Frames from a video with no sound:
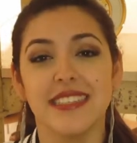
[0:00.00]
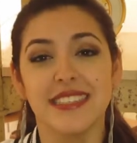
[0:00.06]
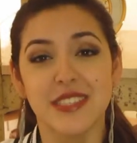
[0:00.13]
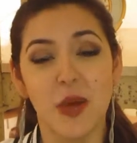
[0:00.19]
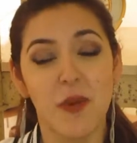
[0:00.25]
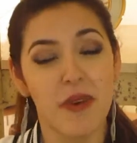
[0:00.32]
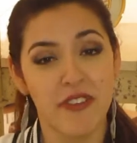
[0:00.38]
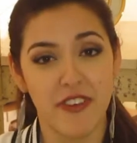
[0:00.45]

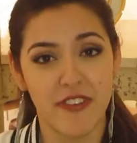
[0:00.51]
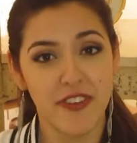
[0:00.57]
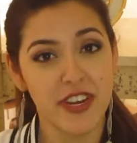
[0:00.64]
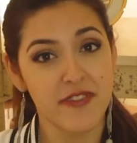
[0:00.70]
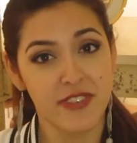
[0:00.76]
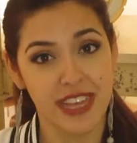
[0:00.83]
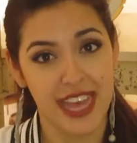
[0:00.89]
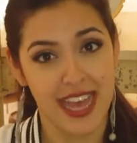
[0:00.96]
So my
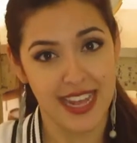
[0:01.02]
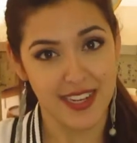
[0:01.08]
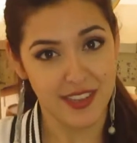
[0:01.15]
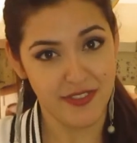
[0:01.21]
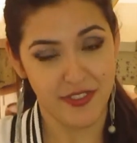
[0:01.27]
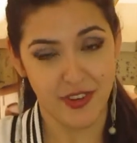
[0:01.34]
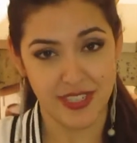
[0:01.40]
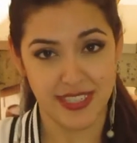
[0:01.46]
favorite
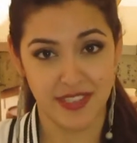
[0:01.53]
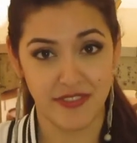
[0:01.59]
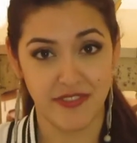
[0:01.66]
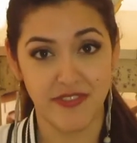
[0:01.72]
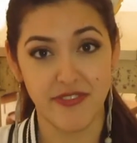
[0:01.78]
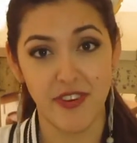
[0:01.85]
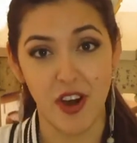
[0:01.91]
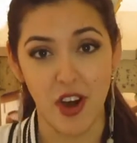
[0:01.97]
candle for the
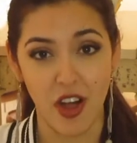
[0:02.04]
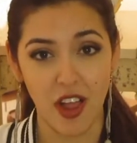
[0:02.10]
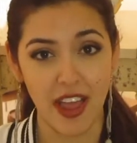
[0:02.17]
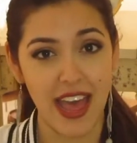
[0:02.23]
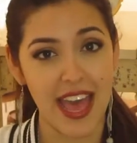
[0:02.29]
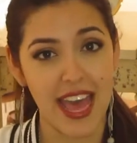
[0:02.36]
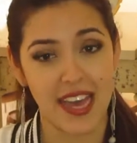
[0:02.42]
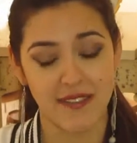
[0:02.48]
fall,
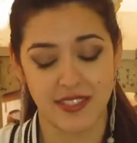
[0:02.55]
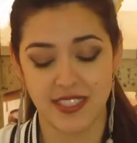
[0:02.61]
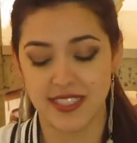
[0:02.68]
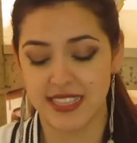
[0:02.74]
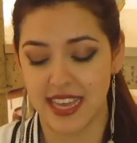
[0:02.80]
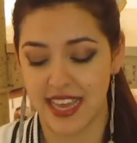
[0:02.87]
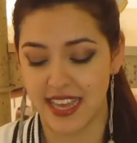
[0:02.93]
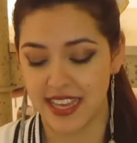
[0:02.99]
I have to
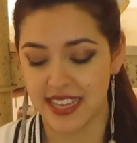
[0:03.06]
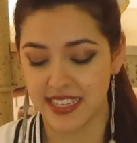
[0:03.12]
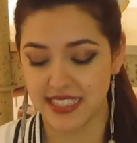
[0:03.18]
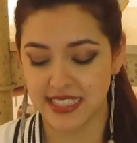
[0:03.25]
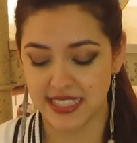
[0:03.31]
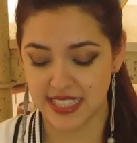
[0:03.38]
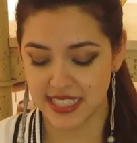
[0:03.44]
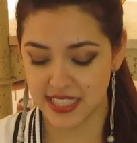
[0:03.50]
say,
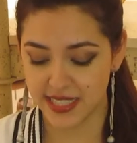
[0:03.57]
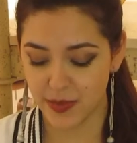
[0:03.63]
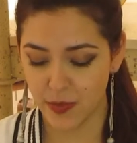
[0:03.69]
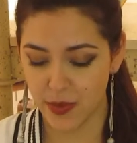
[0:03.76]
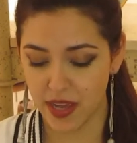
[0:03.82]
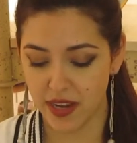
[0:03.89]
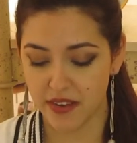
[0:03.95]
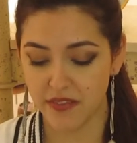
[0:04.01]
is this
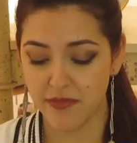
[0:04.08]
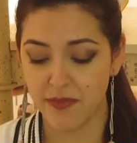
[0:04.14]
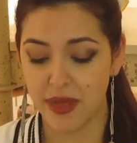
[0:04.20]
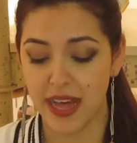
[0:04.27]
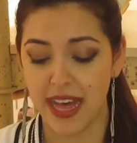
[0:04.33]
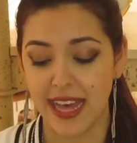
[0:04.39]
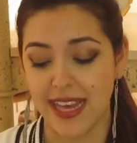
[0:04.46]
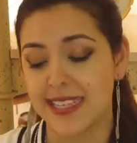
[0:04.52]
one
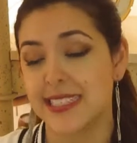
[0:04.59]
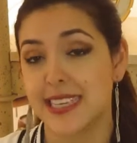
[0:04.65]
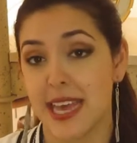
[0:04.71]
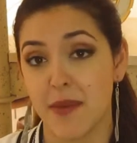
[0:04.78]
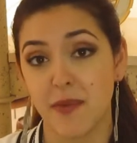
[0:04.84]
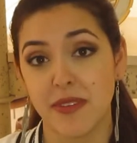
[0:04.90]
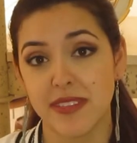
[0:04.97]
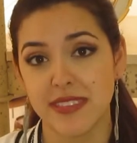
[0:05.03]
by
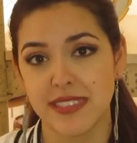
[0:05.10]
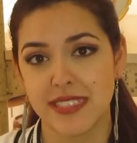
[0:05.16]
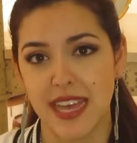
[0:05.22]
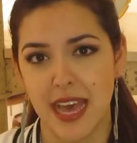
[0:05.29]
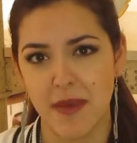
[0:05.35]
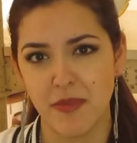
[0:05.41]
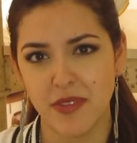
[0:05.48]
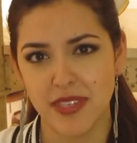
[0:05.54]
Diam-
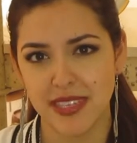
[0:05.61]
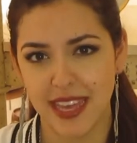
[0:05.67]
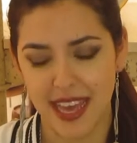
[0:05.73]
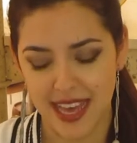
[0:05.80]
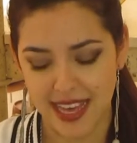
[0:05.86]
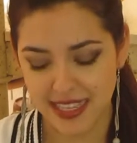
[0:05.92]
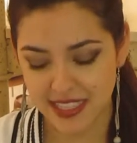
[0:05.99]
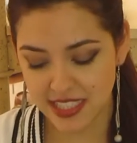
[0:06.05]
Diamond
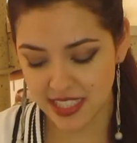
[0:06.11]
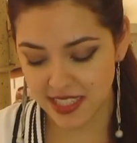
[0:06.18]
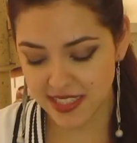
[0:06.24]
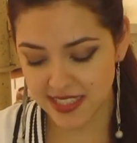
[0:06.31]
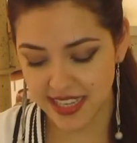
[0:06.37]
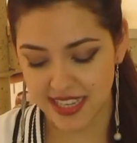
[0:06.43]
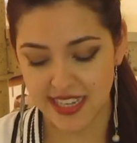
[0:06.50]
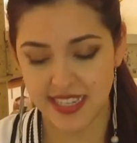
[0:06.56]

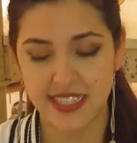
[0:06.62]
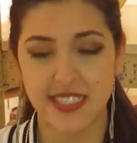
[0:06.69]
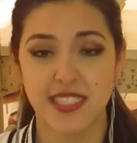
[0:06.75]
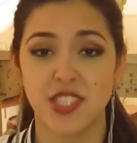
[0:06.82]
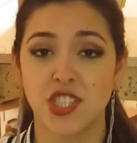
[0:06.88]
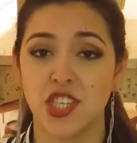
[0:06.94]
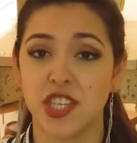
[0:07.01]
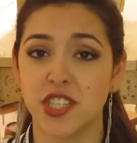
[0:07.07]
Candles, and
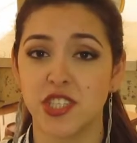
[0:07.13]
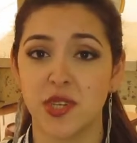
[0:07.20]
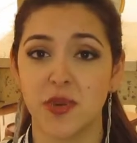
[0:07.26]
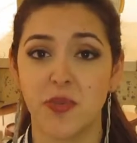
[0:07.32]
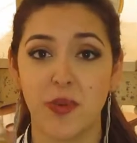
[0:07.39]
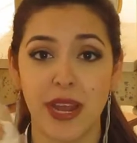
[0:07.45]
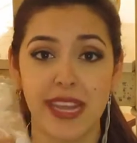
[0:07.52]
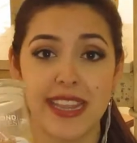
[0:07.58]
it's
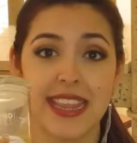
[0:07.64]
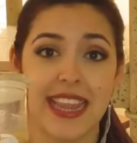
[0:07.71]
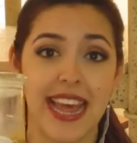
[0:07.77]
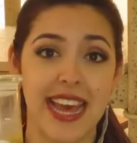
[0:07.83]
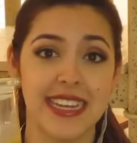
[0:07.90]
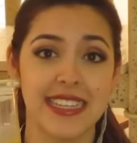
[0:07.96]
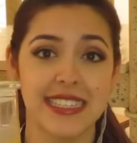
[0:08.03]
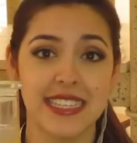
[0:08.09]
gingerbread
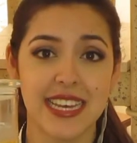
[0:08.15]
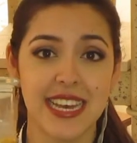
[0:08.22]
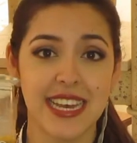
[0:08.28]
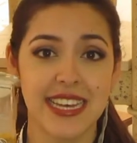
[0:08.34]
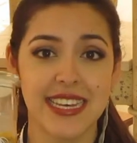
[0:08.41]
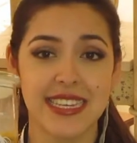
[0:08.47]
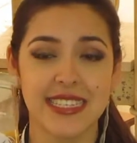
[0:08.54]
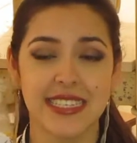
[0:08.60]

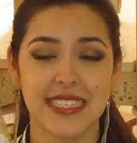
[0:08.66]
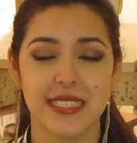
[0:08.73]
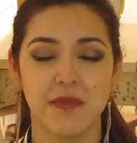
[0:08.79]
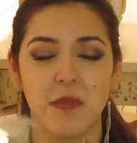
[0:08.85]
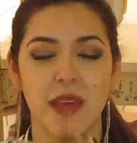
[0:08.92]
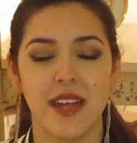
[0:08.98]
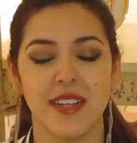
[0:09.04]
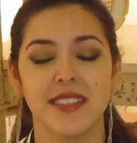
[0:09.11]
latte. It
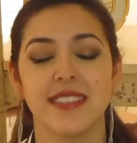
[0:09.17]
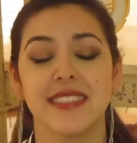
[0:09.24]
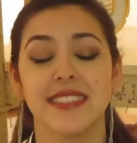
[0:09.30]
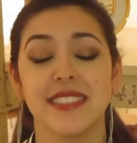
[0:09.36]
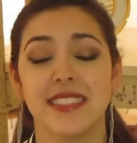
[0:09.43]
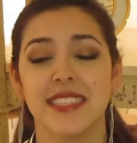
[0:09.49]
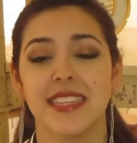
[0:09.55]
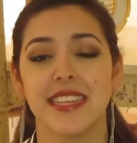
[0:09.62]
smells
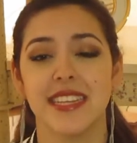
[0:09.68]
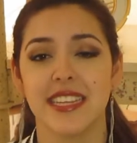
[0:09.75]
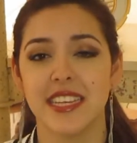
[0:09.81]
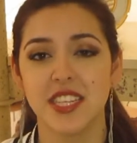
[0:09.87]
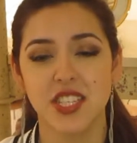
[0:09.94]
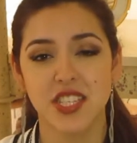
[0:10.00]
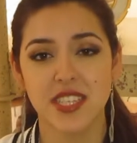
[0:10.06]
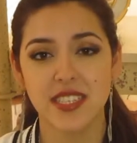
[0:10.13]

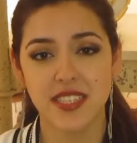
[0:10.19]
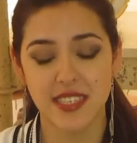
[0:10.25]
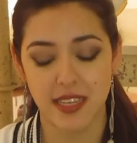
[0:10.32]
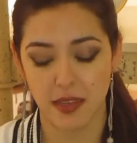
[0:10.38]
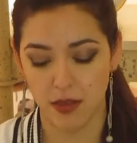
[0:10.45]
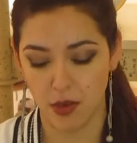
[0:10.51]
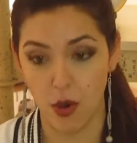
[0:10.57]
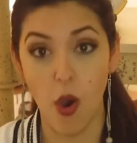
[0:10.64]
delicious.
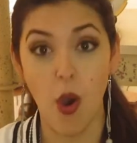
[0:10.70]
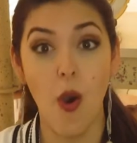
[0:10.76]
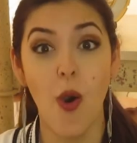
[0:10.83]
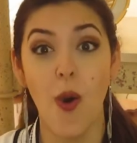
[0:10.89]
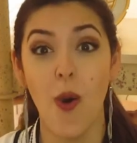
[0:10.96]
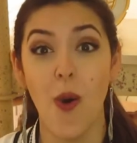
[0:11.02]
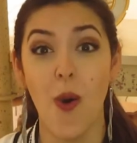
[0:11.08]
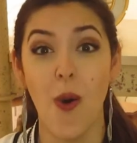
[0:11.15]

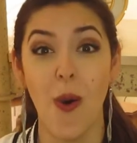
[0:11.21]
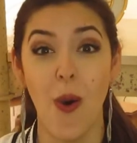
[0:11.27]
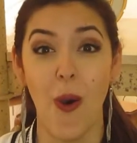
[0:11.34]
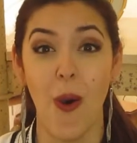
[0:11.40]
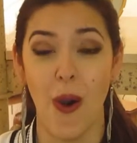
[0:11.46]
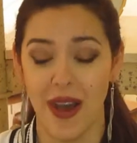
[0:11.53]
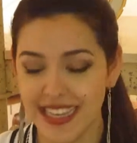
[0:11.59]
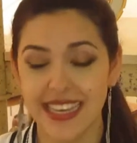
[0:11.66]
Oh,
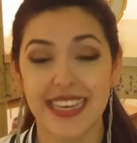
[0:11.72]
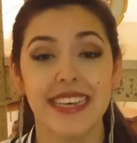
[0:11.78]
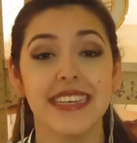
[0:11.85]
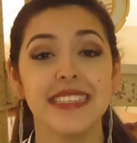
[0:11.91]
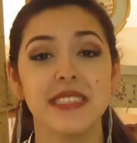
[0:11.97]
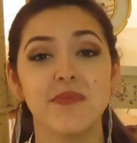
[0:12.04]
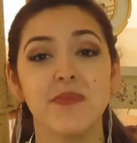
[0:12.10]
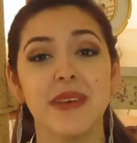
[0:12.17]

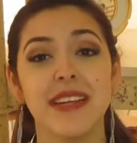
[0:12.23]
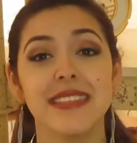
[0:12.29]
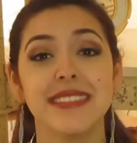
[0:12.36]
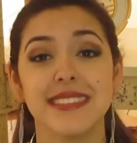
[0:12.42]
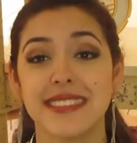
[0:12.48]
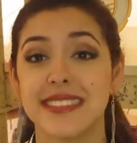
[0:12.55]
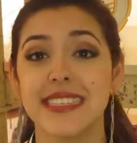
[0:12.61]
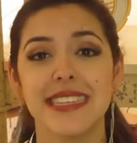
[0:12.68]
it
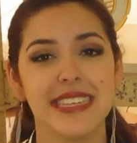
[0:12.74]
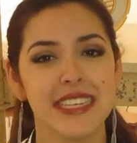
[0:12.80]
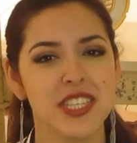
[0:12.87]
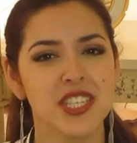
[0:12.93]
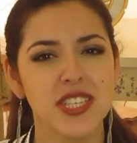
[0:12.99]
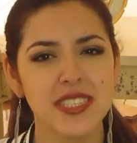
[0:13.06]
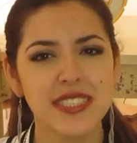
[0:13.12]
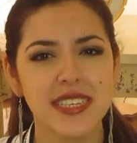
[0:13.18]
smells
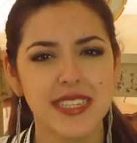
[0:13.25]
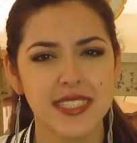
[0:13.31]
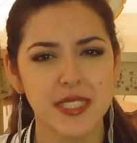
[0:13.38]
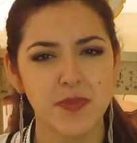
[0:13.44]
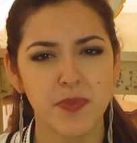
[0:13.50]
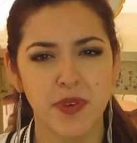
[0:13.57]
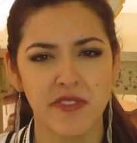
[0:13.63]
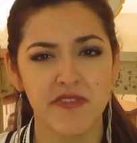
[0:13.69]
delicious, and
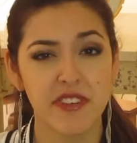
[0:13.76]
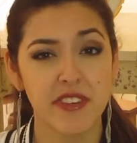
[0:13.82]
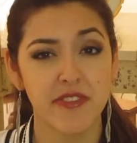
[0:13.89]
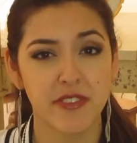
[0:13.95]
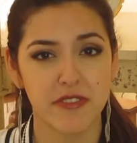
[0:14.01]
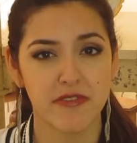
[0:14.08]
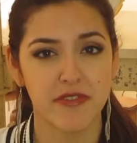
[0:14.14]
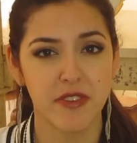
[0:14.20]
it's perfect
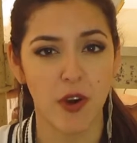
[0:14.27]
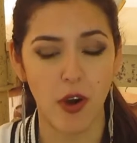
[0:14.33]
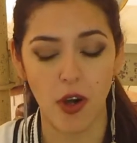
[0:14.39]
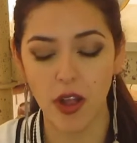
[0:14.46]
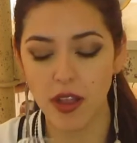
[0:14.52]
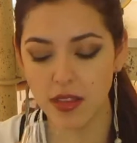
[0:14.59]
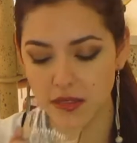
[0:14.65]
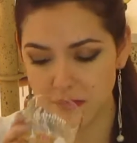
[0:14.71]
for
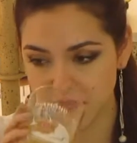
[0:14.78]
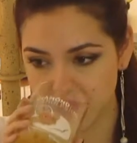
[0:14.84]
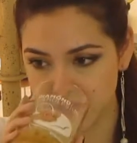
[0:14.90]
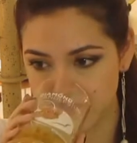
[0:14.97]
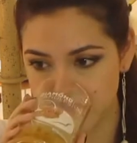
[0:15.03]
fall.